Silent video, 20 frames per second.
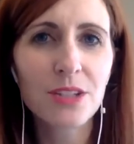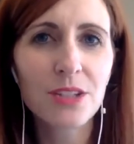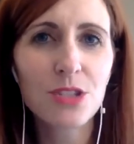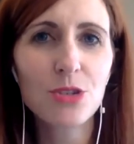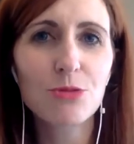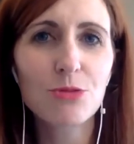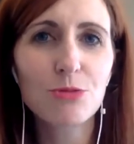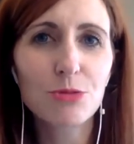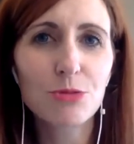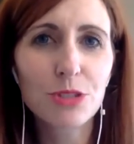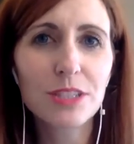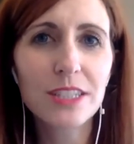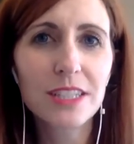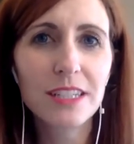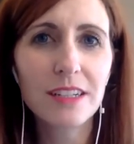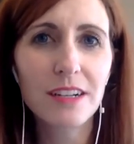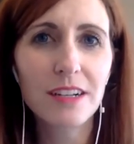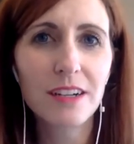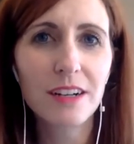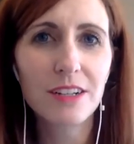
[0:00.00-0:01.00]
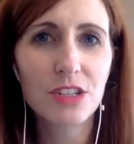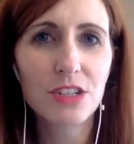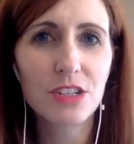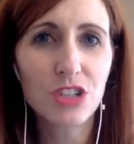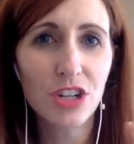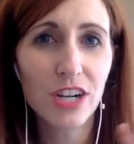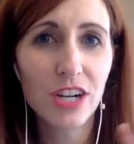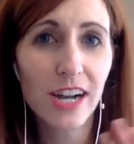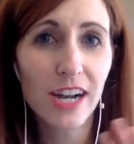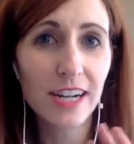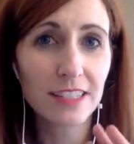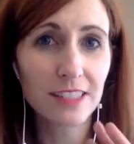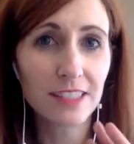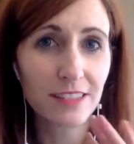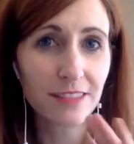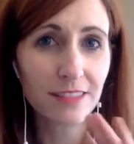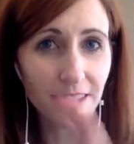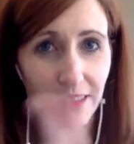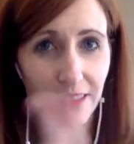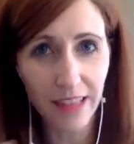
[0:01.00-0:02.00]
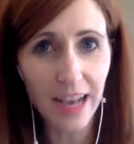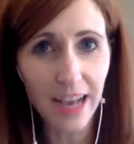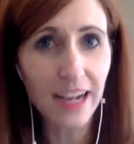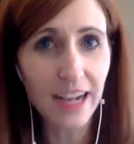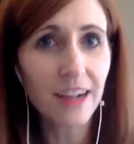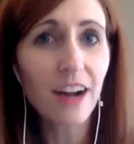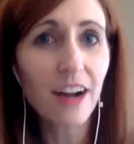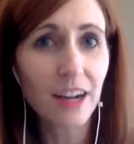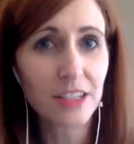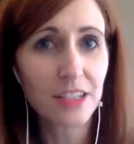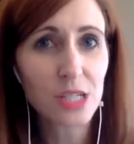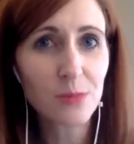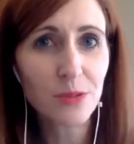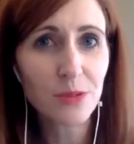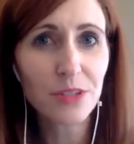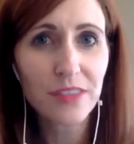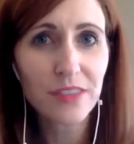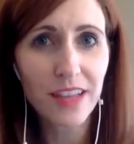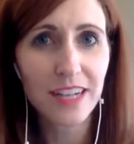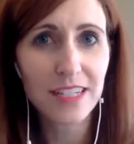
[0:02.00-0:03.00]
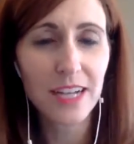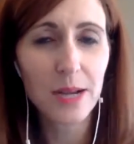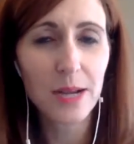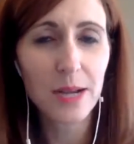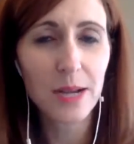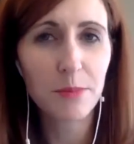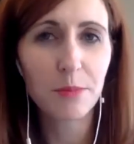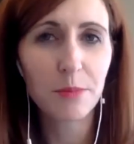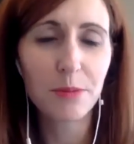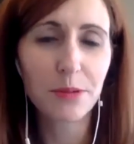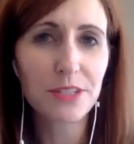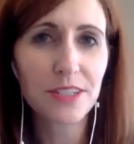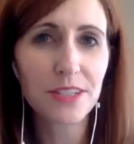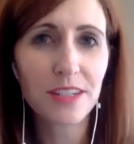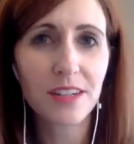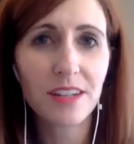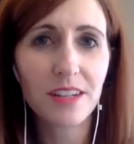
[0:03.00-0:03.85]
to really attract that customer and that type of person.